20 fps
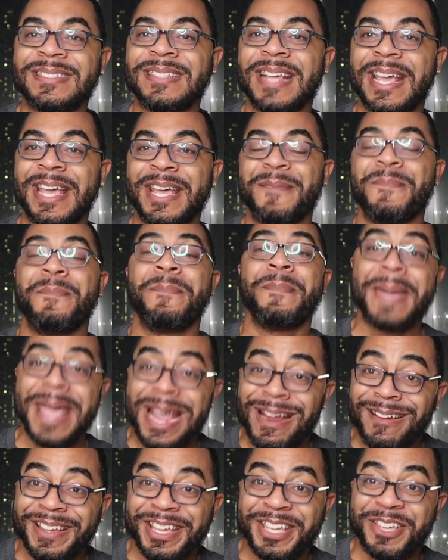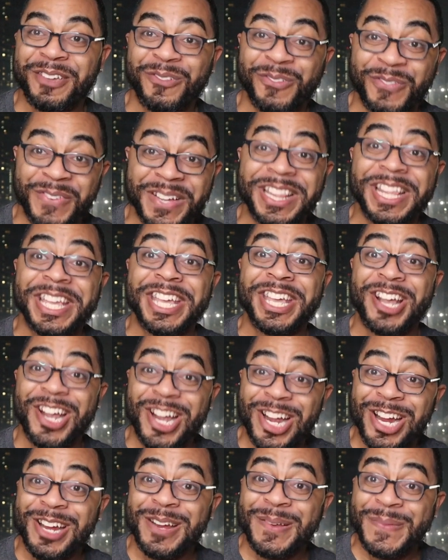saying, "Mary, you really
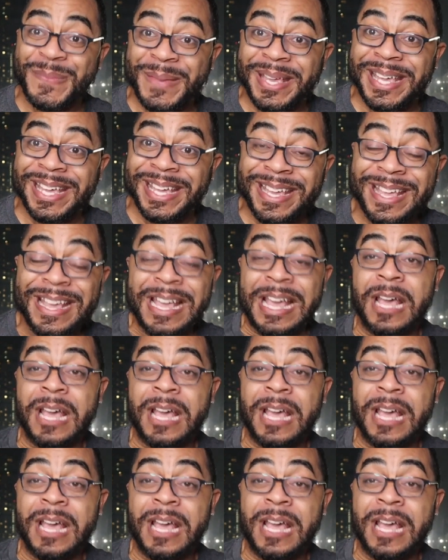hurt me,"